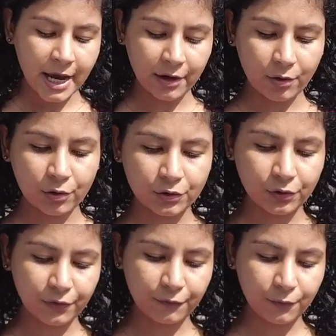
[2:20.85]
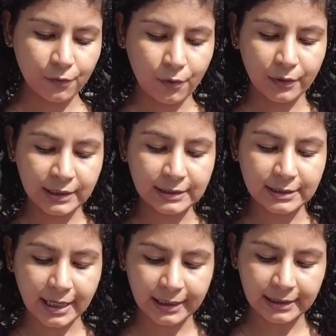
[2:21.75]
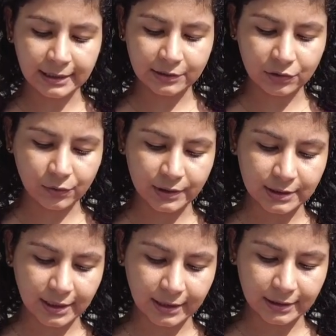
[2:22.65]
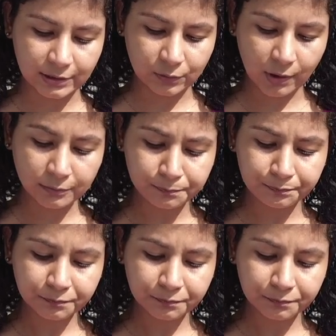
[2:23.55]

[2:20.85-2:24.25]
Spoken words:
and also if you go inside, let's go inside this one.